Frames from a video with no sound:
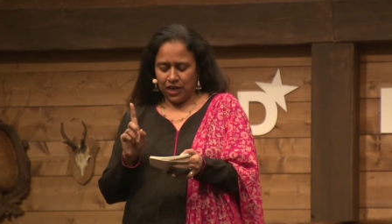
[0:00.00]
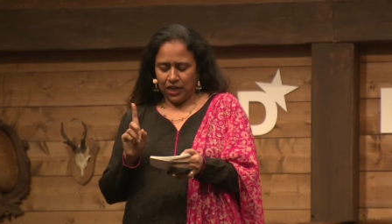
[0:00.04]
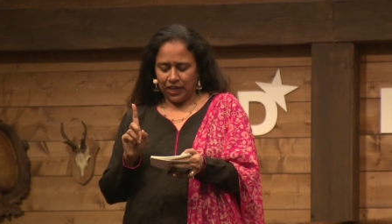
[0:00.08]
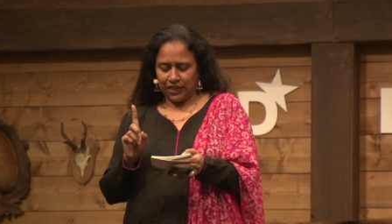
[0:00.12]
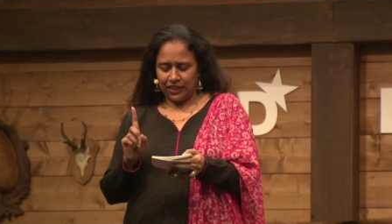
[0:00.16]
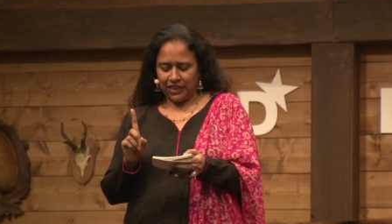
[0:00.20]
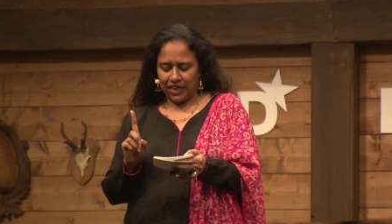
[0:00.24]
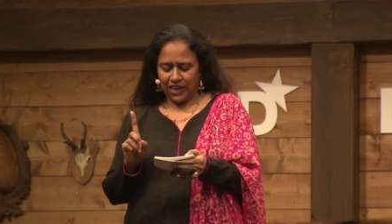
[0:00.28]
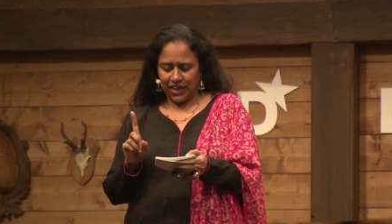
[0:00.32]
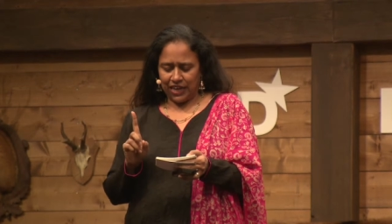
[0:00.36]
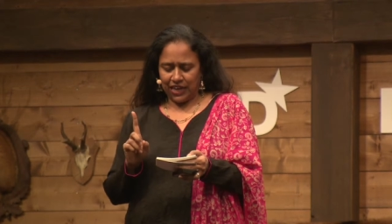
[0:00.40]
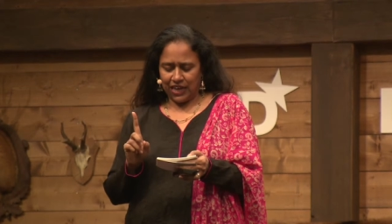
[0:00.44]

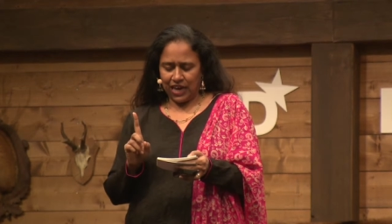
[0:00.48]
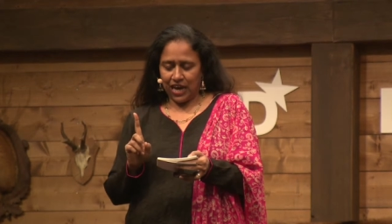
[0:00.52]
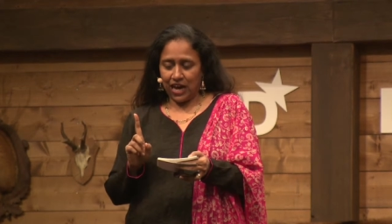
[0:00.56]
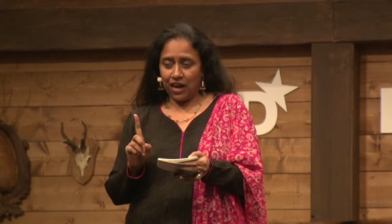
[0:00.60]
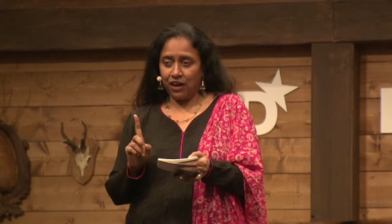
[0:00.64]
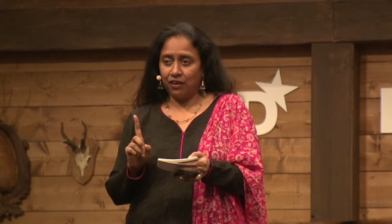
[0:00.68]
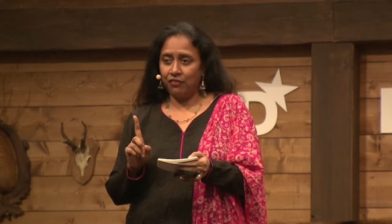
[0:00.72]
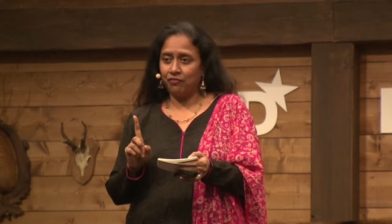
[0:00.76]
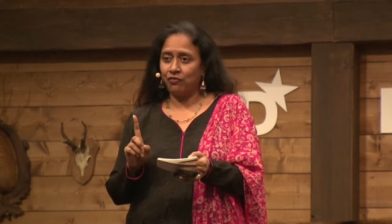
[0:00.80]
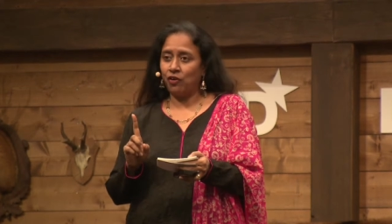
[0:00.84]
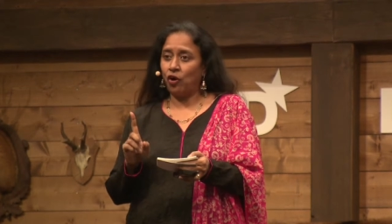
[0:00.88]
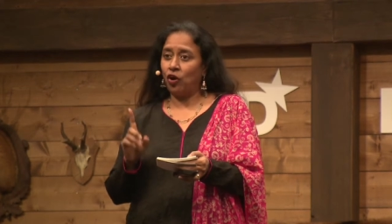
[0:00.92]
They
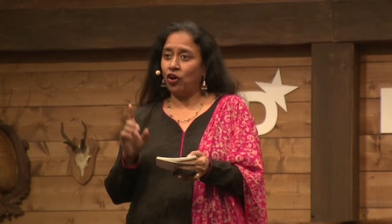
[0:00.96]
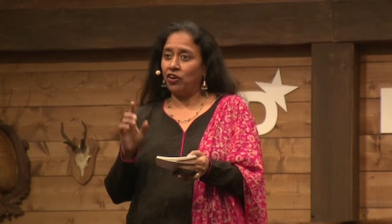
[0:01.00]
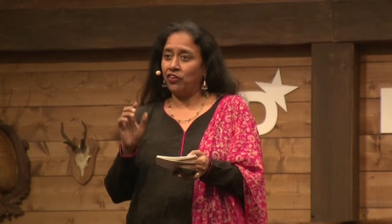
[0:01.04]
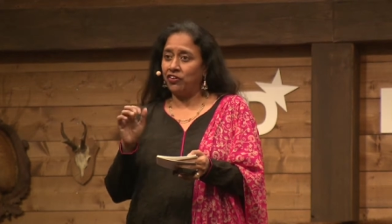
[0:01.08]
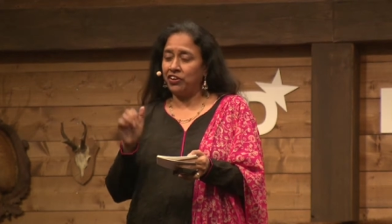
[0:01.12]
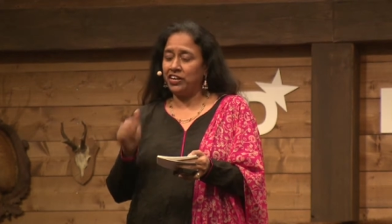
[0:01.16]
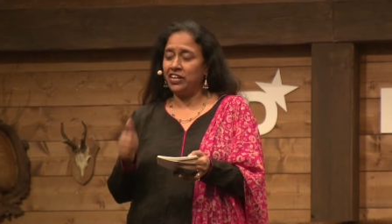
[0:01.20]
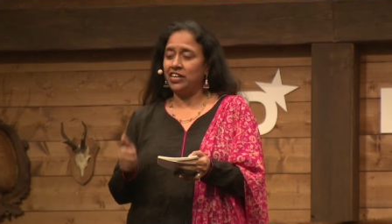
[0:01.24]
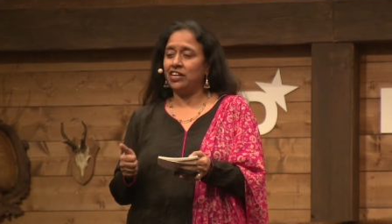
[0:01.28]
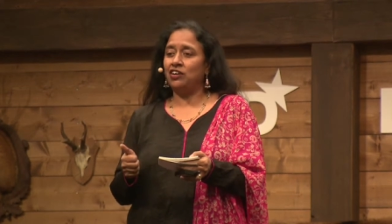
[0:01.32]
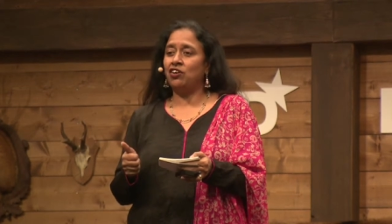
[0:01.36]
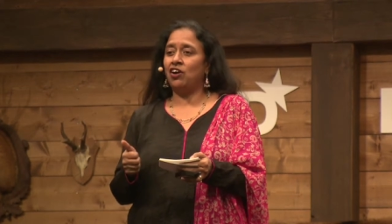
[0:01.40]
have
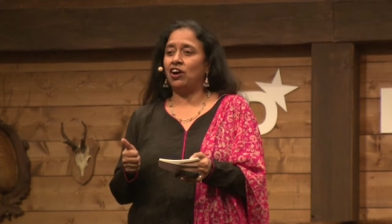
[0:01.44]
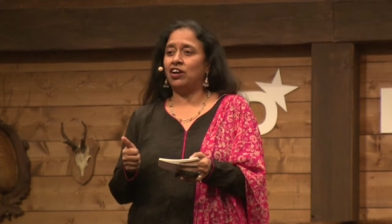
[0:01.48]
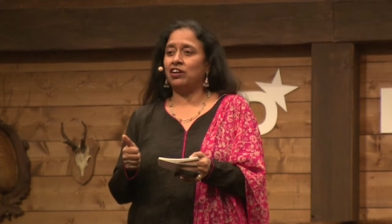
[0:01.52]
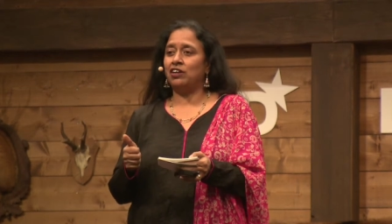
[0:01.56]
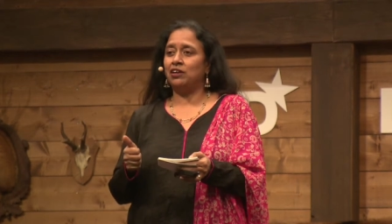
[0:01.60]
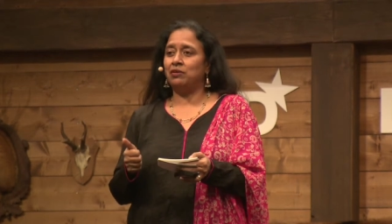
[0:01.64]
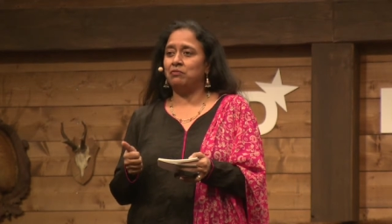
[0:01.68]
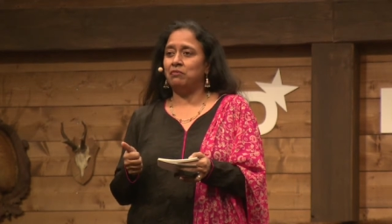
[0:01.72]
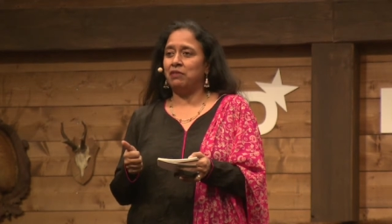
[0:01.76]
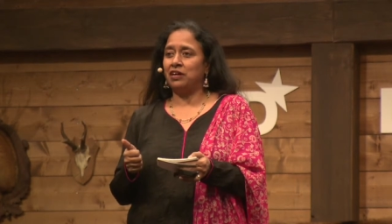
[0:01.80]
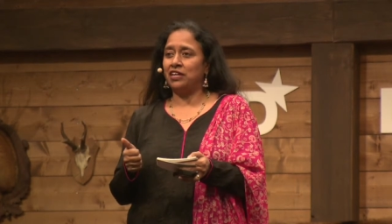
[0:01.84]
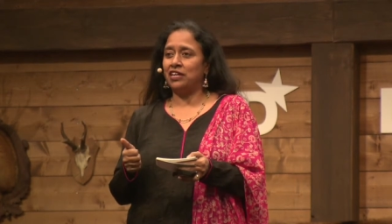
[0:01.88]
already
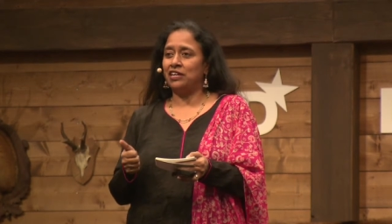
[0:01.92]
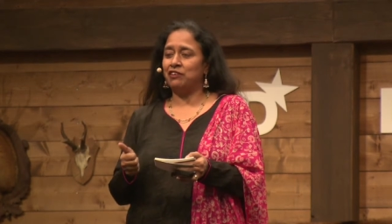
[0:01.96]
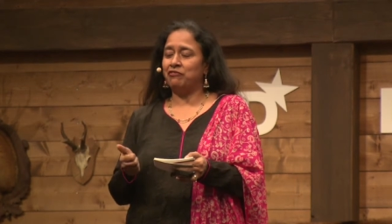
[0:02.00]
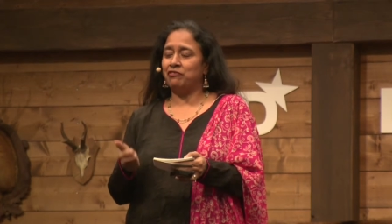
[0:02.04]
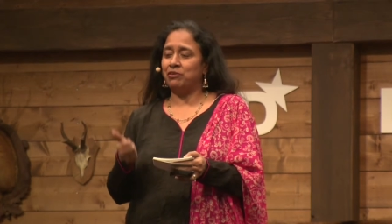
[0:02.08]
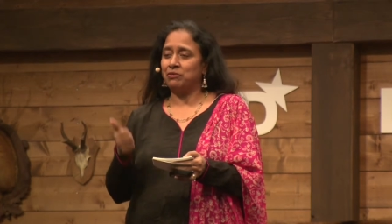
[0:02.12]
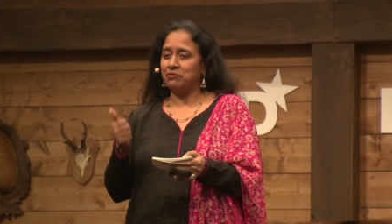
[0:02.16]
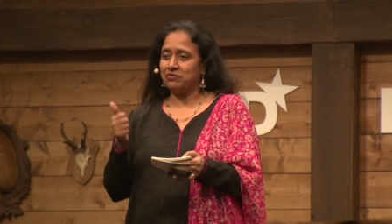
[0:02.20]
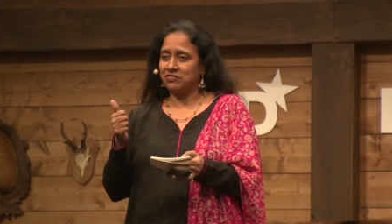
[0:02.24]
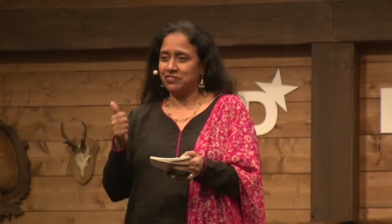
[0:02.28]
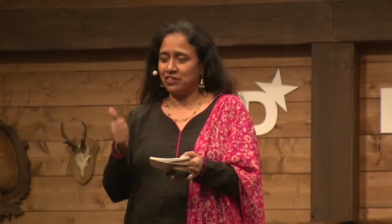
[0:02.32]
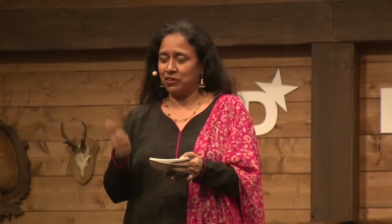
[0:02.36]
gotten money
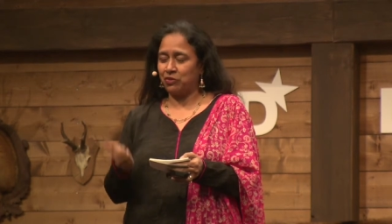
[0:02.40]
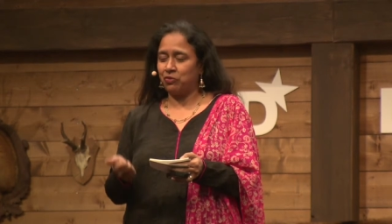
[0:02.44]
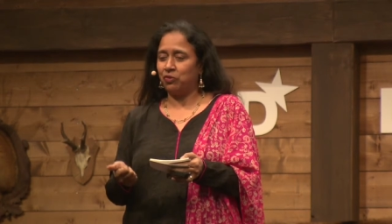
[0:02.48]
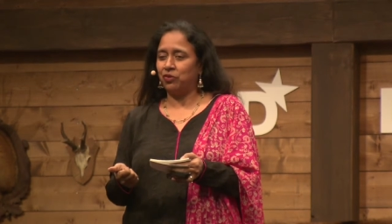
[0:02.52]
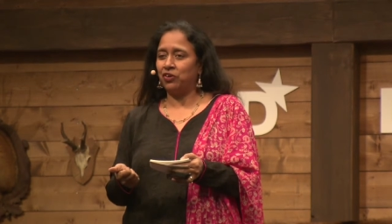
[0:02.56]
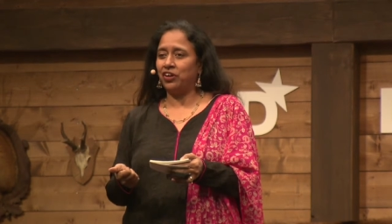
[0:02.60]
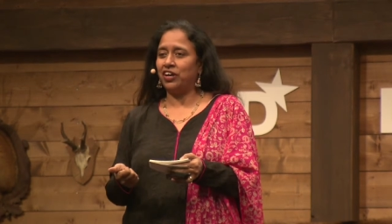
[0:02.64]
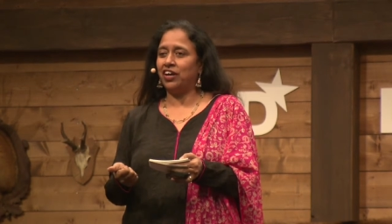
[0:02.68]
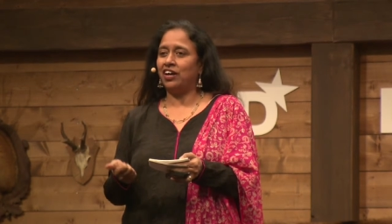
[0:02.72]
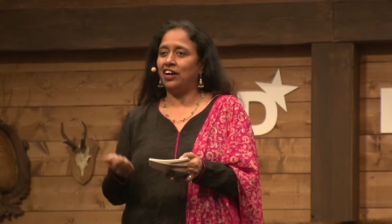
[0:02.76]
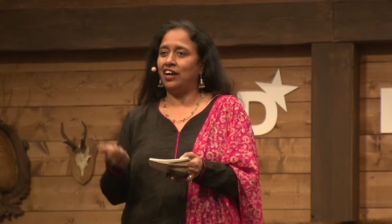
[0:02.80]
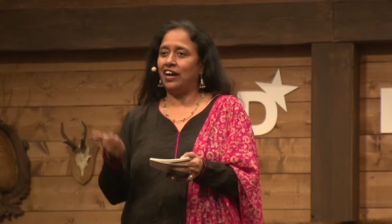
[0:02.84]
from
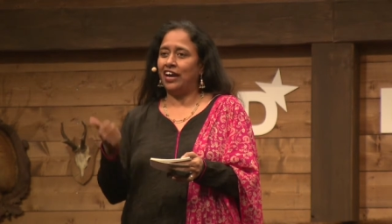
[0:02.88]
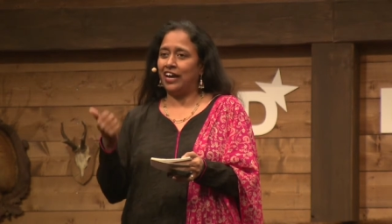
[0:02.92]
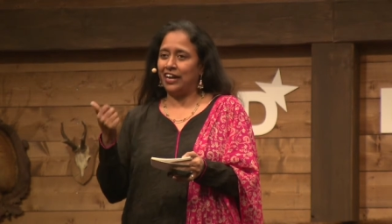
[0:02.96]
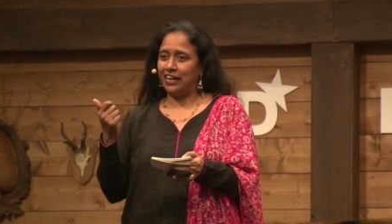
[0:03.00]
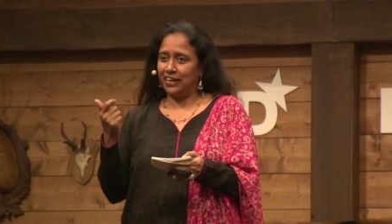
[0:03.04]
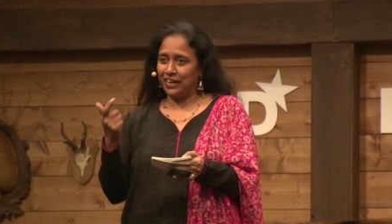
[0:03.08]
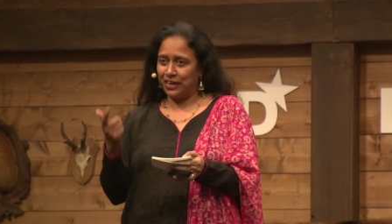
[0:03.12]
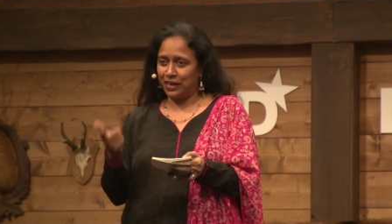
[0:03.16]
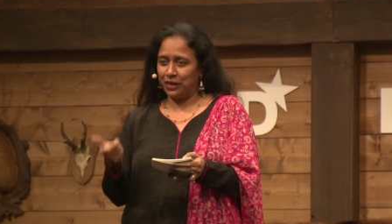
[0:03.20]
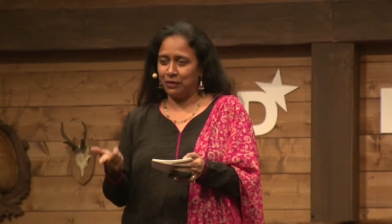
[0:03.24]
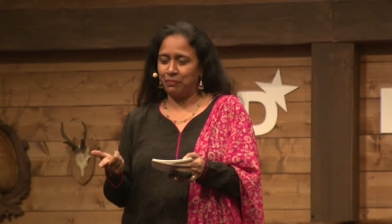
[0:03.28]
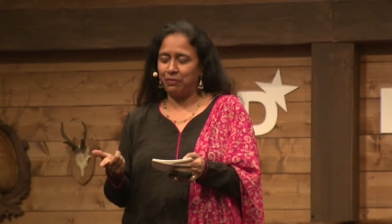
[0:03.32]
Sequoia
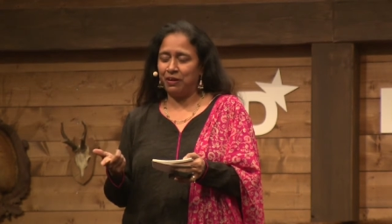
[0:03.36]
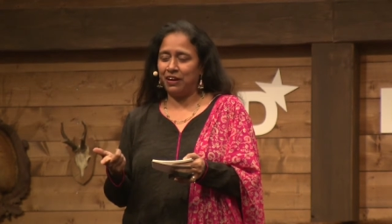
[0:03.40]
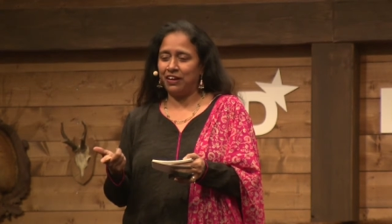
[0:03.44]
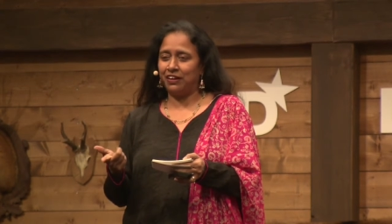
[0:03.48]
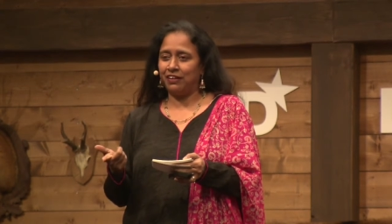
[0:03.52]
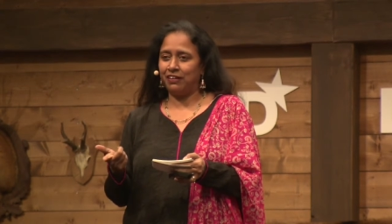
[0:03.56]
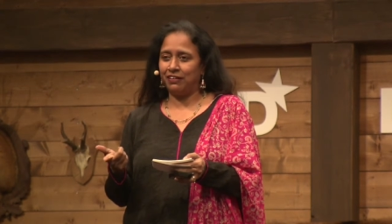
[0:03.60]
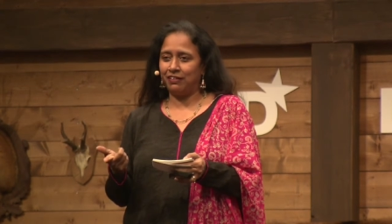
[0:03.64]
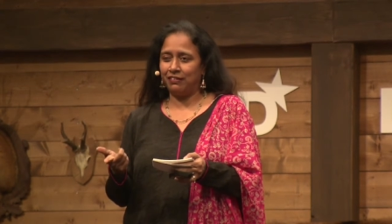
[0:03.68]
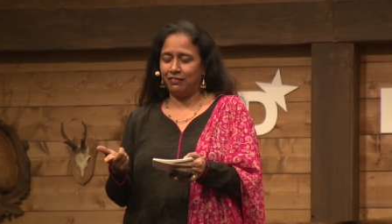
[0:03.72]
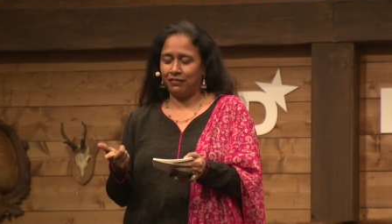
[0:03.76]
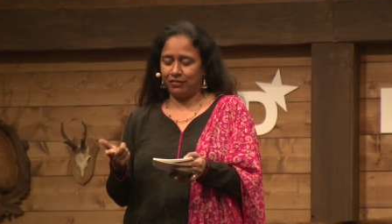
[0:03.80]
and
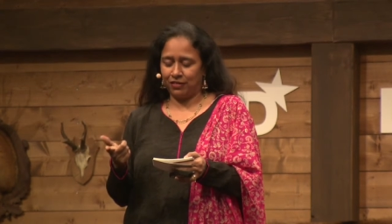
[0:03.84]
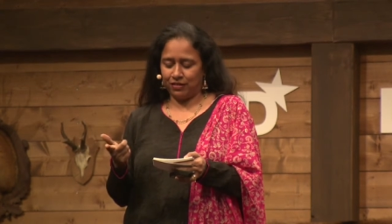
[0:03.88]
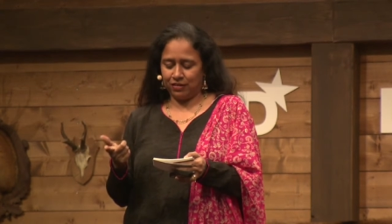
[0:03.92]
independent uh,